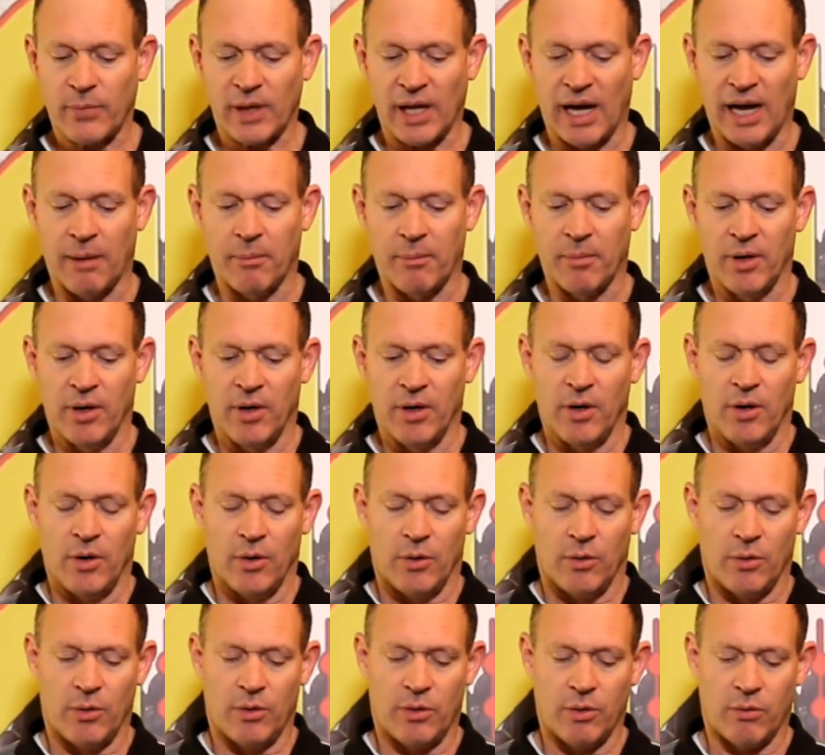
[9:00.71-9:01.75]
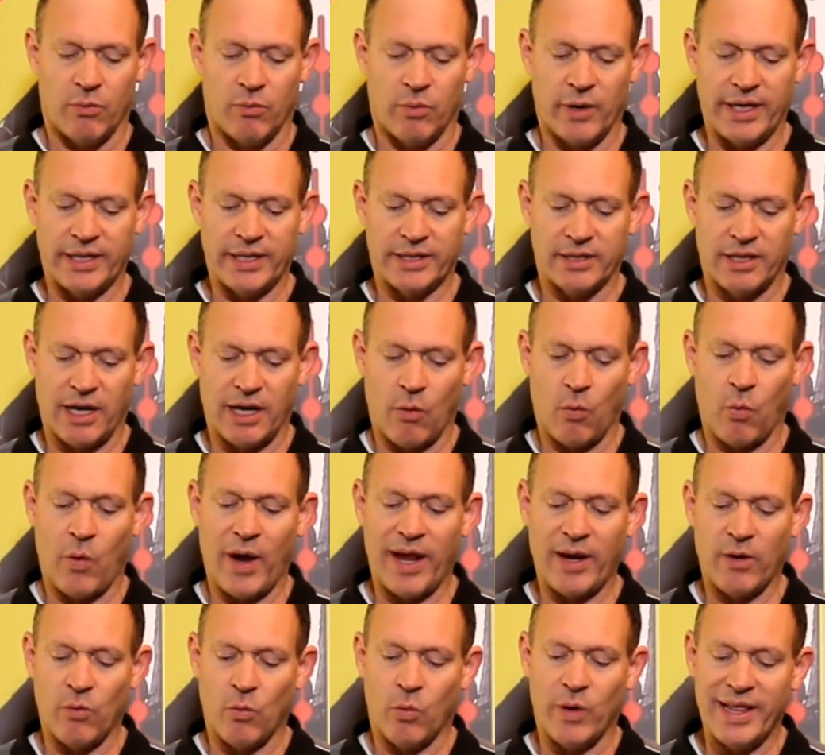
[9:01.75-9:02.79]
The reason I
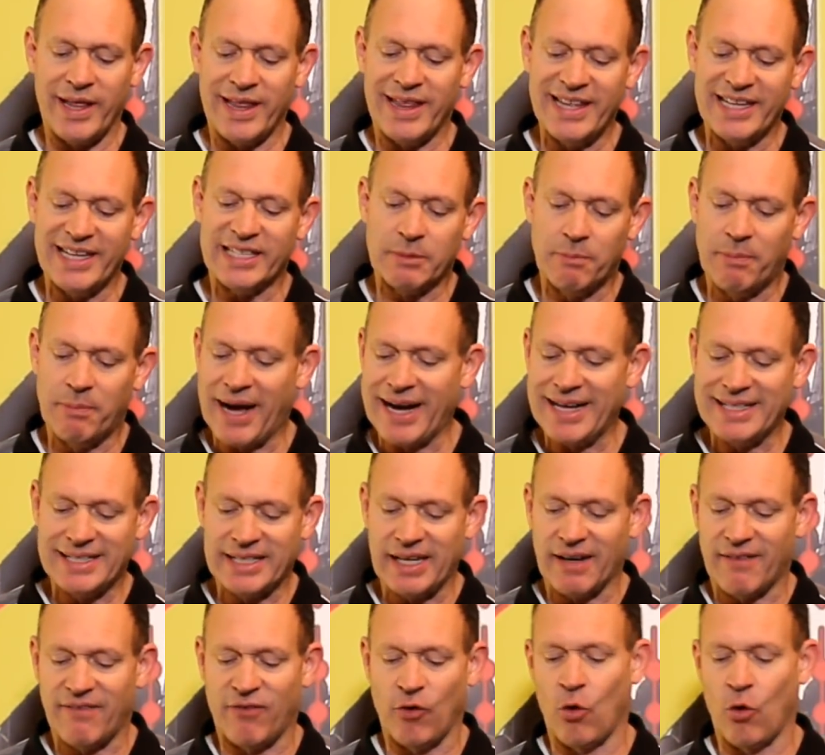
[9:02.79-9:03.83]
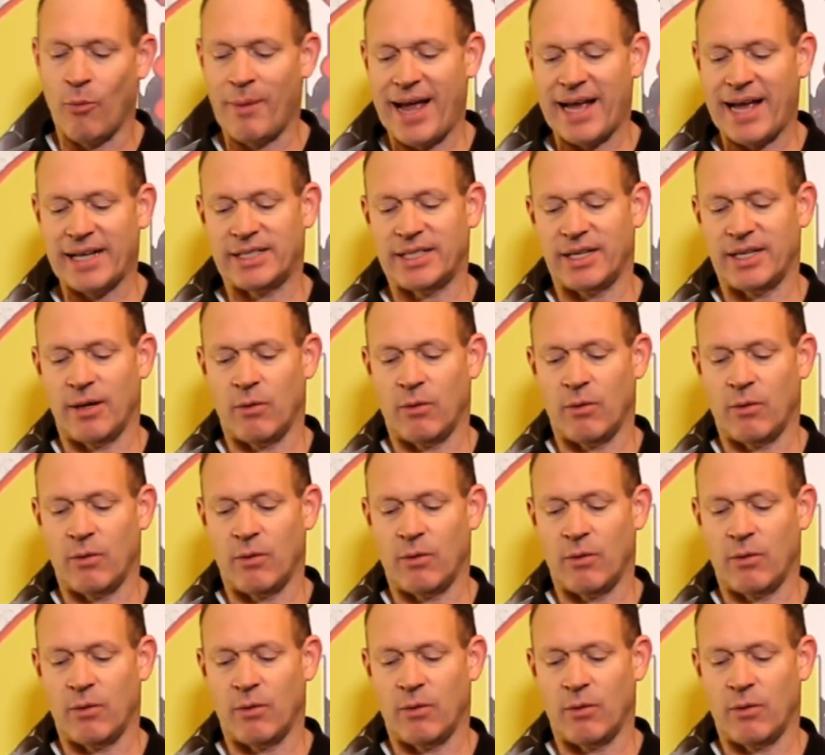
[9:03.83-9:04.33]
went with this basic format